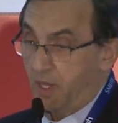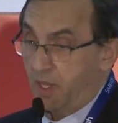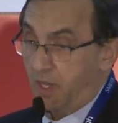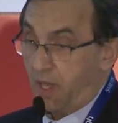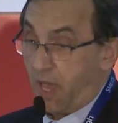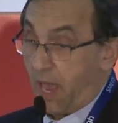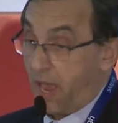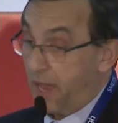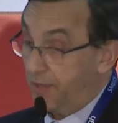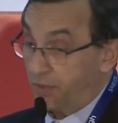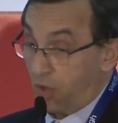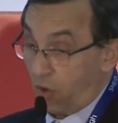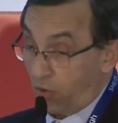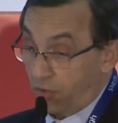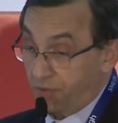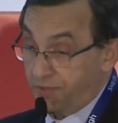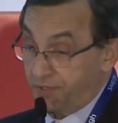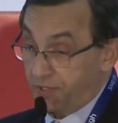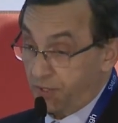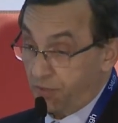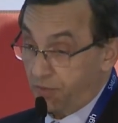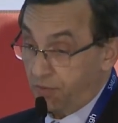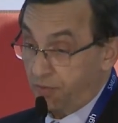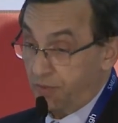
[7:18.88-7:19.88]
And
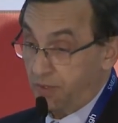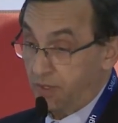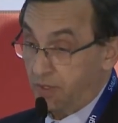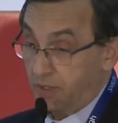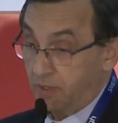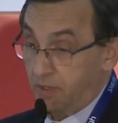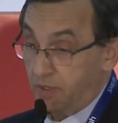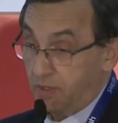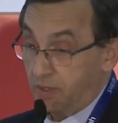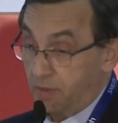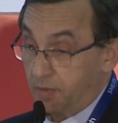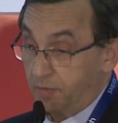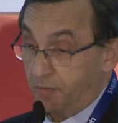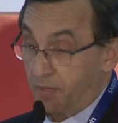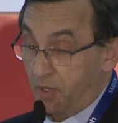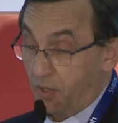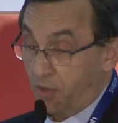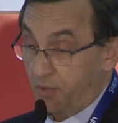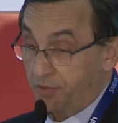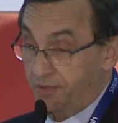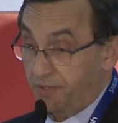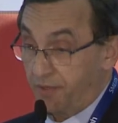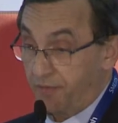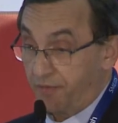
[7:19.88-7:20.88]
also,
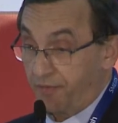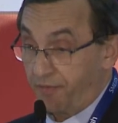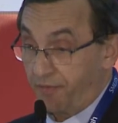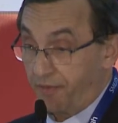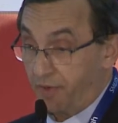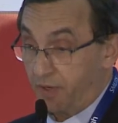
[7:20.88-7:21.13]
because of